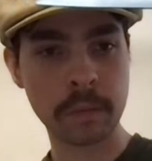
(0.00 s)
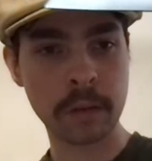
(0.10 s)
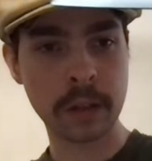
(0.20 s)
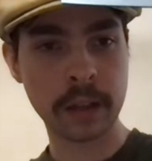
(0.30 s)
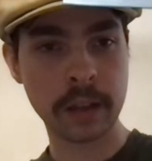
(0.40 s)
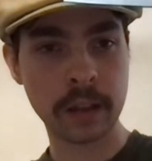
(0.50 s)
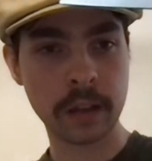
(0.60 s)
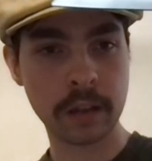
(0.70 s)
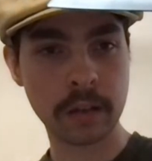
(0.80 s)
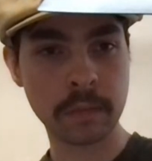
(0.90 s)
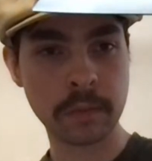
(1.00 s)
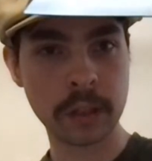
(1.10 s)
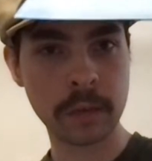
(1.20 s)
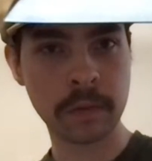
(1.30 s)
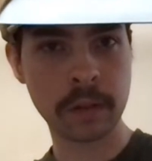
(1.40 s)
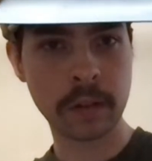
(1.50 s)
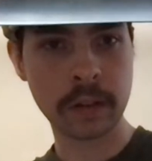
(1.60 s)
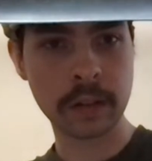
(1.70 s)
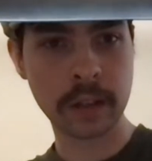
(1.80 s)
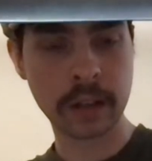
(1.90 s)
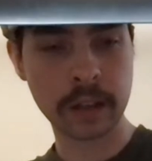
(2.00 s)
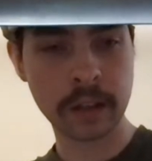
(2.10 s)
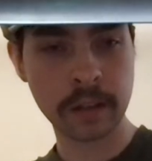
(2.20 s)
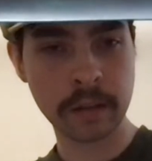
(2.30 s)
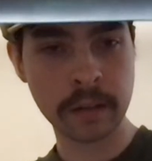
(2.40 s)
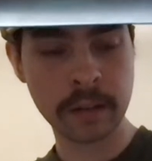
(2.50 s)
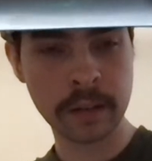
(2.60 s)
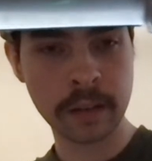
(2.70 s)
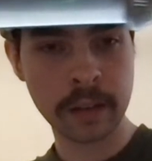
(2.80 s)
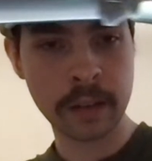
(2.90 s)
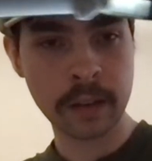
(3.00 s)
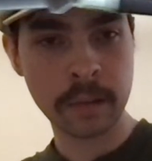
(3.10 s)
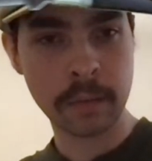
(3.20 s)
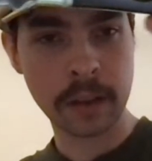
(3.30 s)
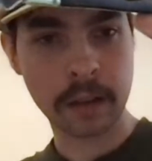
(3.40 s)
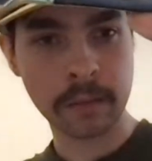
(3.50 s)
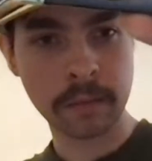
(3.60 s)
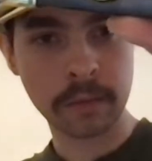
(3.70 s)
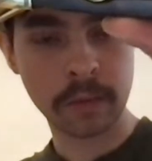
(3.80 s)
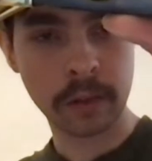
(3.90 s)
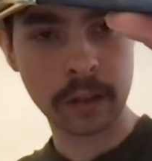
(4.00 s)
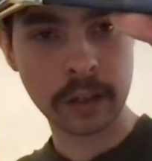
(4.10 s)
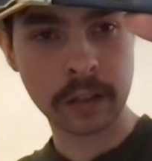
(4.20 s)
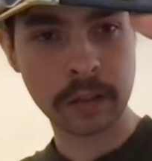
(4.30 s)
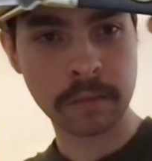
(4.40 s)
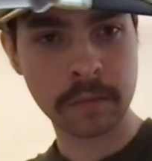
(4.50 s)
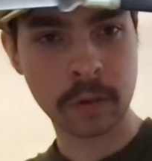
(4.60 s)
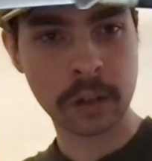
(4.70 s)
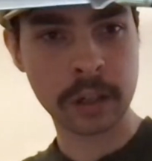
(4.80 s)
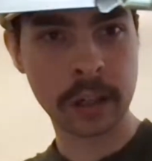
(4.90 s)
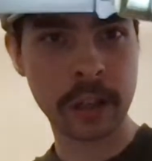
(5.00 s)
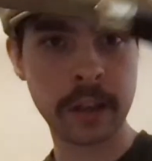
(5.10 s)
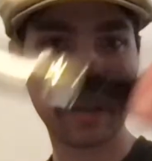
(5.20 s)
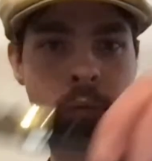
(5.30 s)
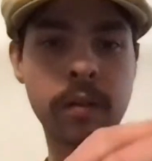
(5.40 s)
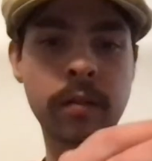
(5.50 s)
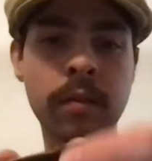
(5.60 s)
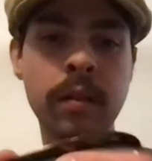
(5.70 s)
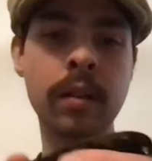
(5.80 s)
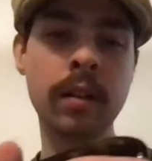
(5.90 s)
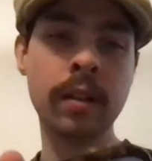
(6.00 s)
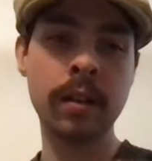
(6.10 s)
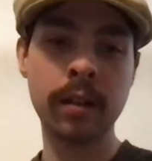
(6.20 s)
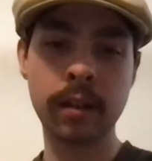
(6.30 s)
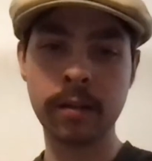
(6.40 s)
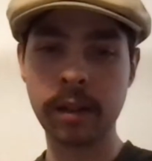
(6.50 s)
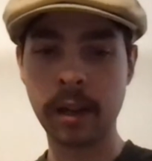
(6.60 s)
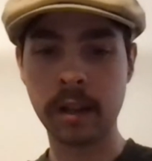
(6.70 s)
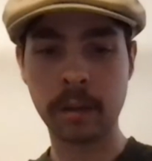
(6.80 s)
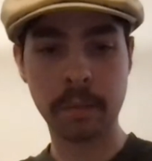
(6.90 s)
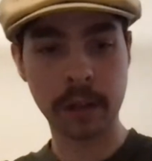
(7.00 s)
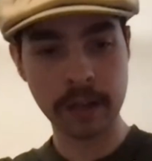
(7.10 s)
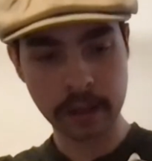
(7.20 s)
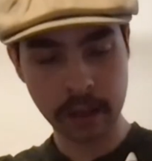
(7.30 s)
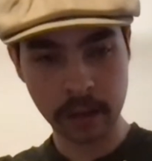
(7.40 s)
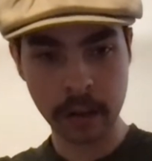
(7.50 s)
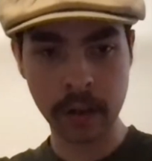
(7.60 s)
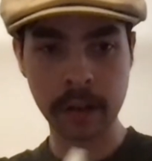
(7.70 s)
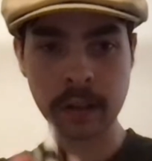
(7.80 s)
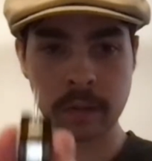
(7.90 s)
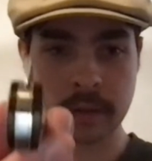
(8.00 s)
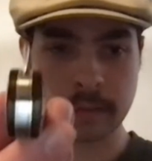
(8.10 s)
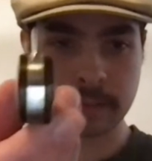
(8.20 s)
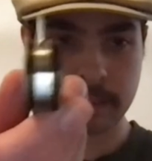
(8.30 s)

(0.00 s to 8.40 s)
blade than a Sheepsfoot. It looks like, yeah, really nice tortoise shell on that one, and the blade centering on this one.